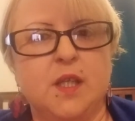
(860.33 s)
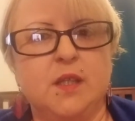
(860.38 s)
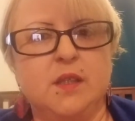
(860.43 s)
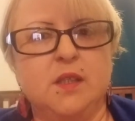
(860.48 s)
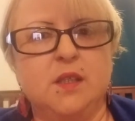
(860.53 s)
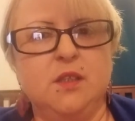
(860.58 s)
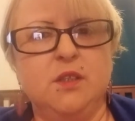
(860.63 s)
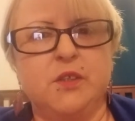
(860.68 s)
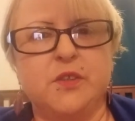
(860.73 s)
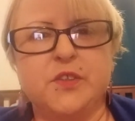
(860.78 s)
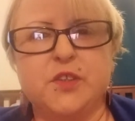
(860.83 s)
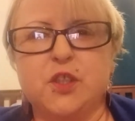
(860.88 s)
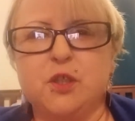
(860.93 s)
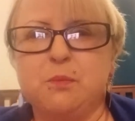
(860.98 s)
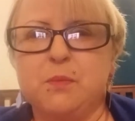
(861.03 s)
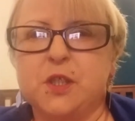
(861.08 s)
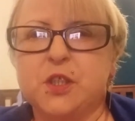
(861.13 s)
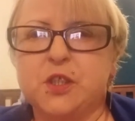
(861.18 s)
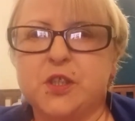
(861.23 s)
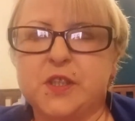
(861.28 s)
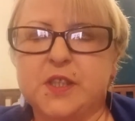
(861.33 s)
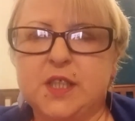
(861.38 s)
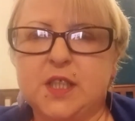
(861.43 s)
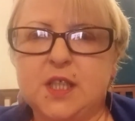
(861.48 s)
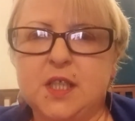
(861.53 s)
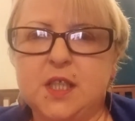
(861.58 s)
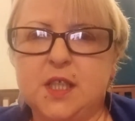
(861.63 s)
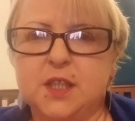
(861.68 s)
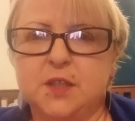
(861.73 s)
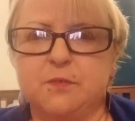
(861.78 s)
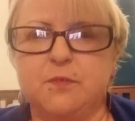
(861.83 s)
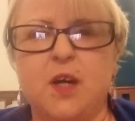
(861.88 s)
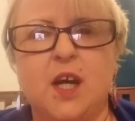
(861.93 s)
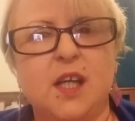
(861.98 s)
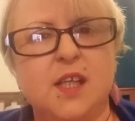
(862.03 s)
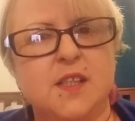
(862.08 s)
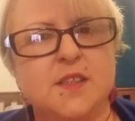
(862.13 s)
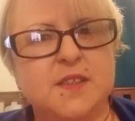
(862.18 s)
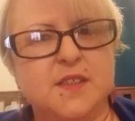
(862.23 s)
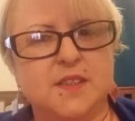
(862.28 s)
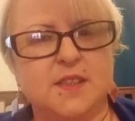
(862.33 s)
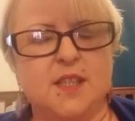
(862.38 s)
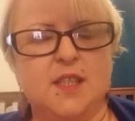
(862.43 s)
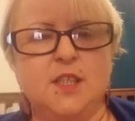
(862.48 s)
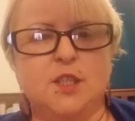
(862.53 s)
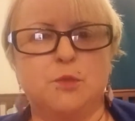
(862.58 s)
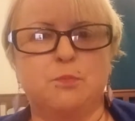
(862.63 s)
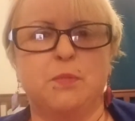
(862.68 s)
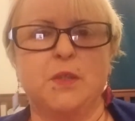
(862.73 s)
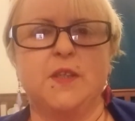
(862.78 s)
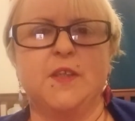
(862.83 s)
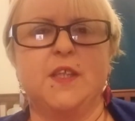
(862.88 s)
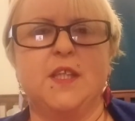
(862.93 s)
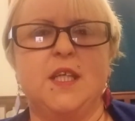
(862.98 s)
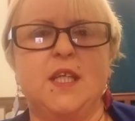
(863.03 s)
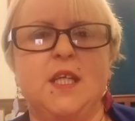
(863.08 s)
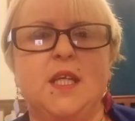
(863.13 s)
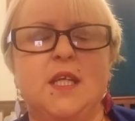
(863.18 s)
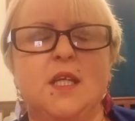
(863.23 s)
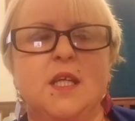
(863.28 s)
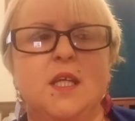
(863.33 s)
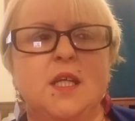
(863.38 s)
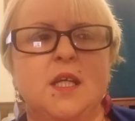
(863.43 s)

not so much the violent scenes, but the